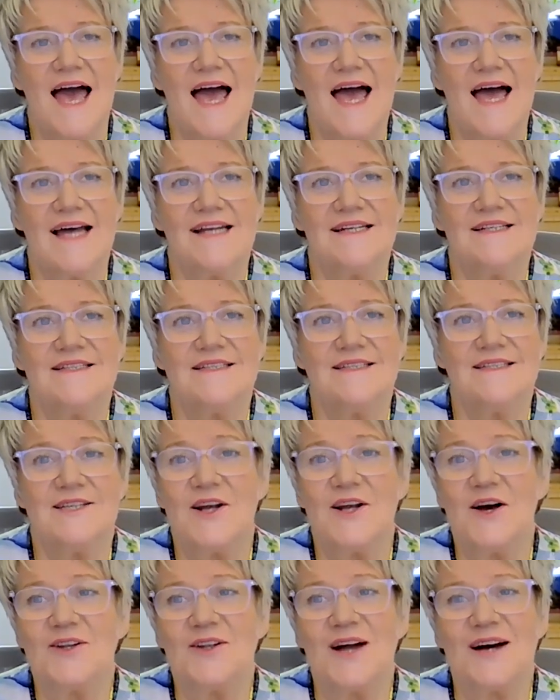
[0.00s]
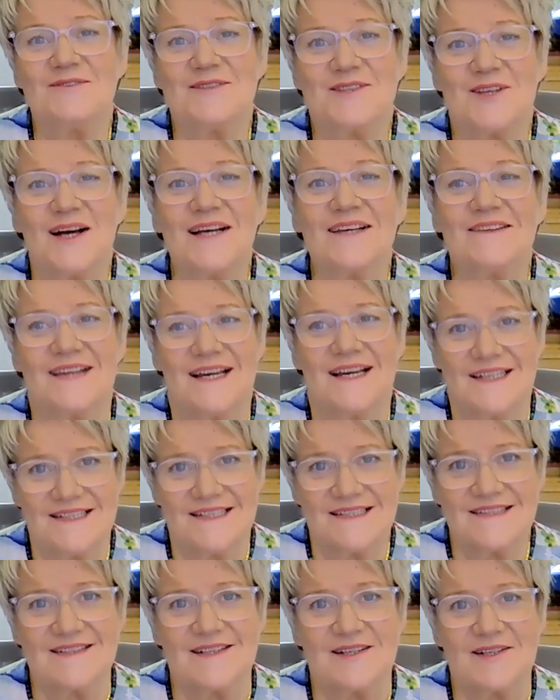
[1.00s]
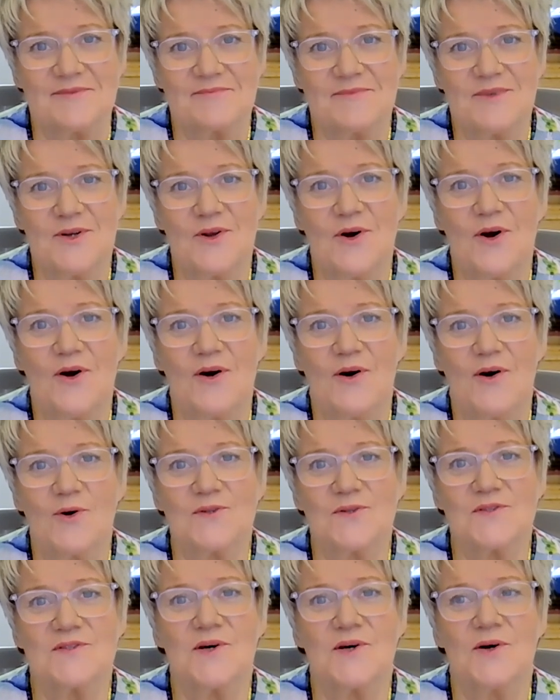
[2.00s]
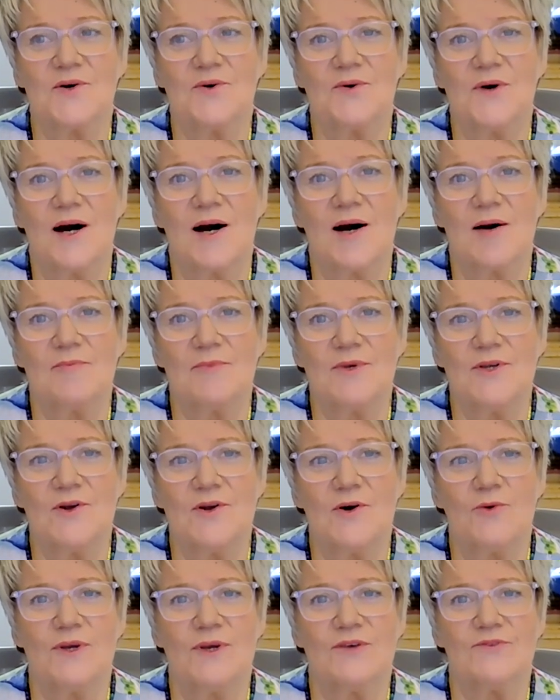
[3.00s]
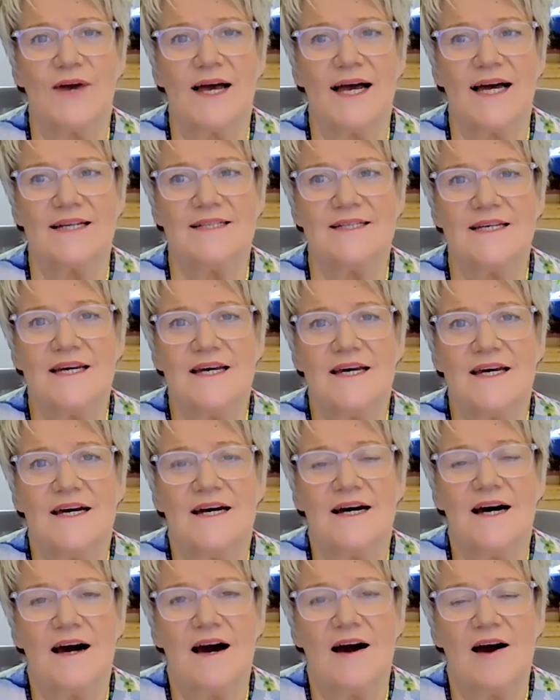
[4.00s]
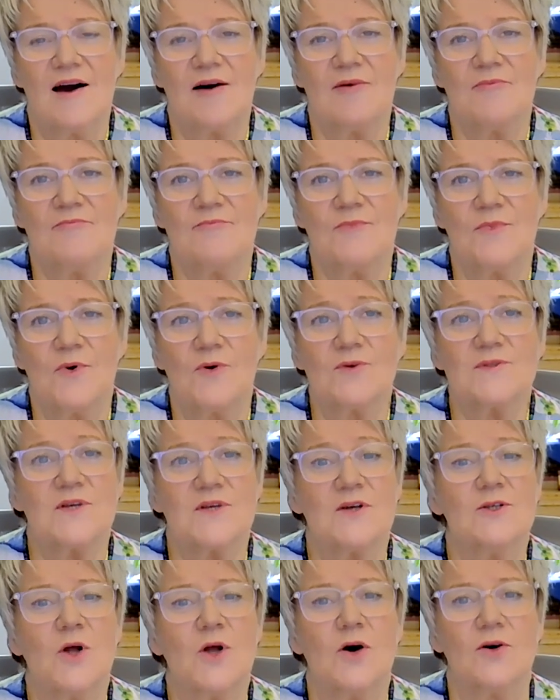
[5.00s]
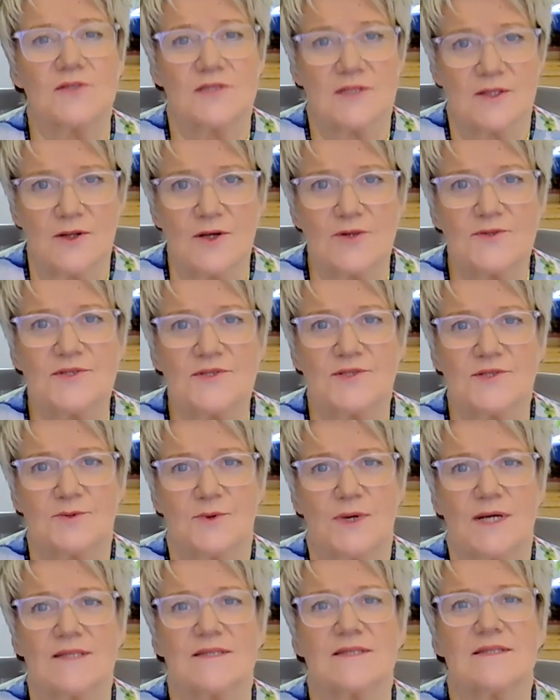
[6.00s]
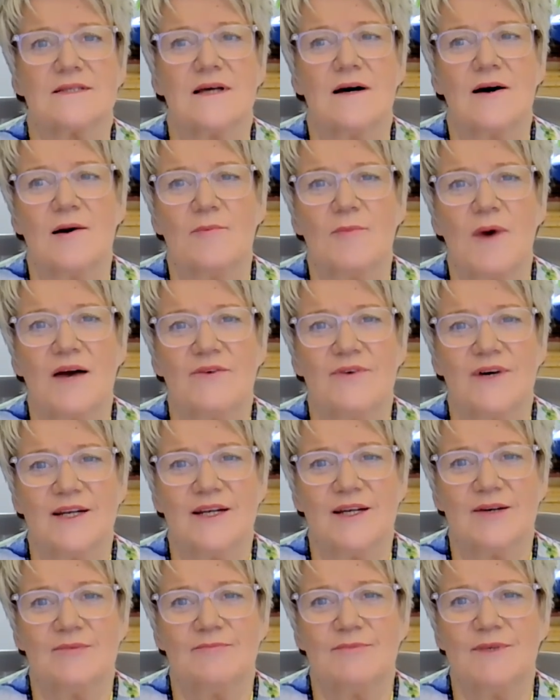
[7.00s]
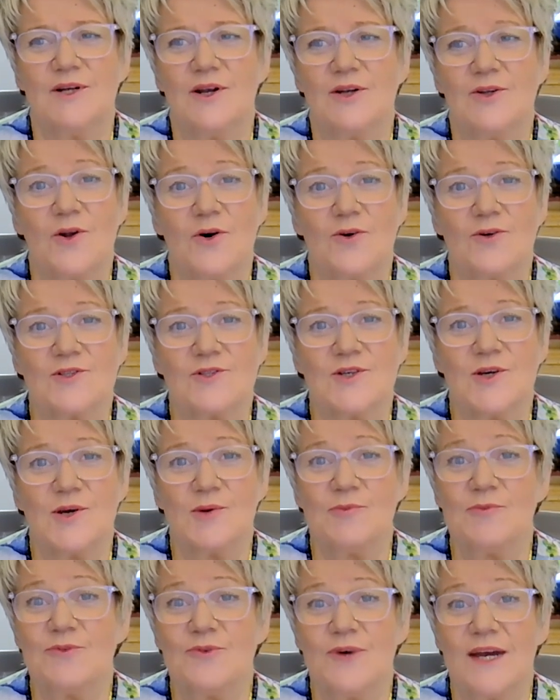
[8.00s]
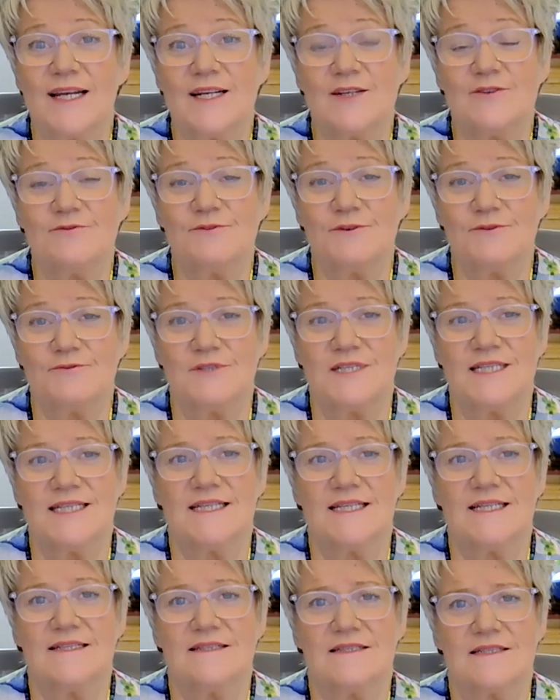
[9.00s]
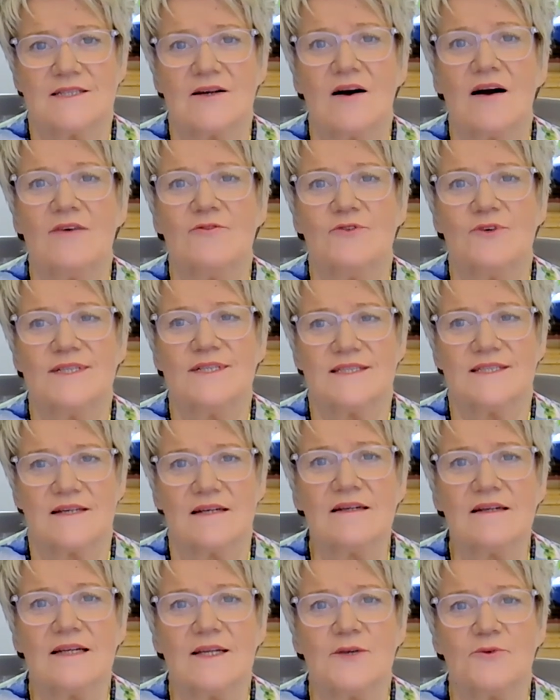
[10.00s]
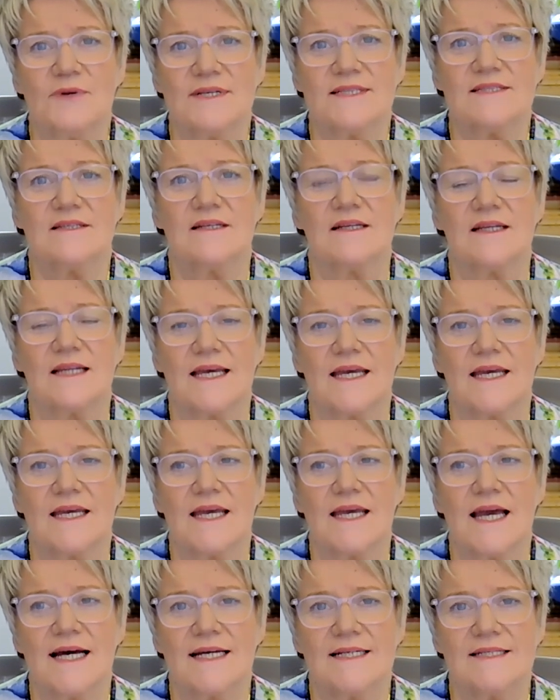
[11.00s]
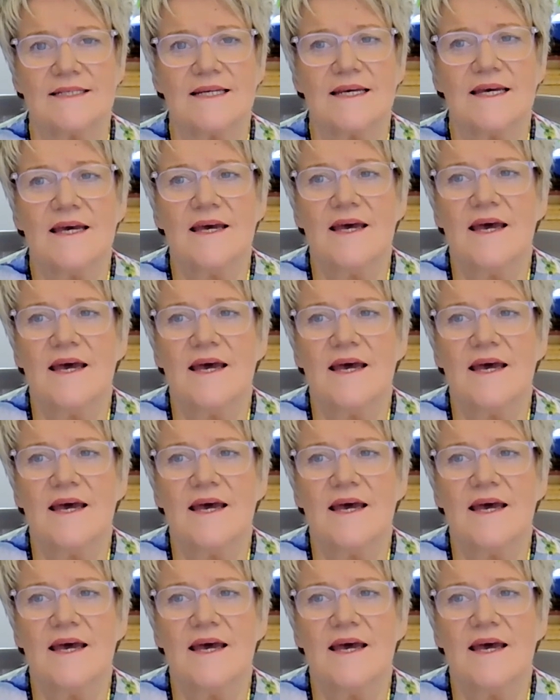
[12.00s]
And, you know, life's like that, isn't it? You know, also, you know, we've had also loss close to us. I've had a, you know, long-term friend of 50 years die very suddenly recently, and